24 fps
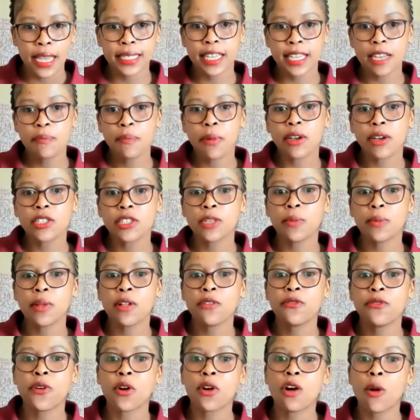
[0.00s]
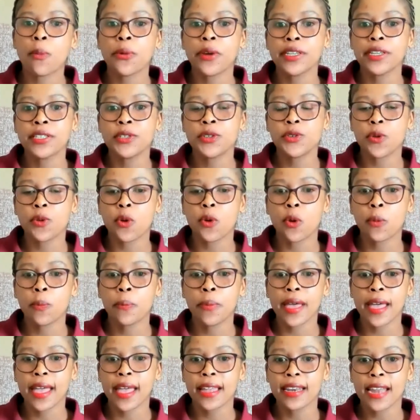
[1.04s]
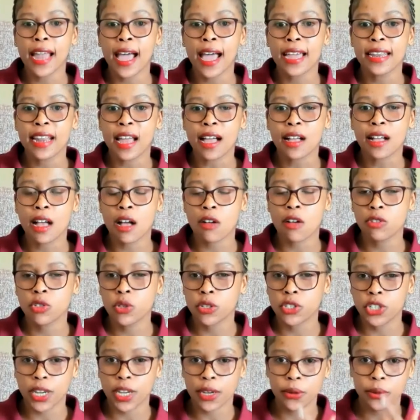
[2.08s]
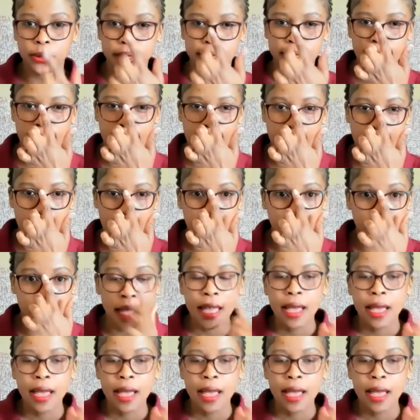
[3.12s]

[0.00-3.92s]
is it possible for corporates to open an account on Jacuzzi app?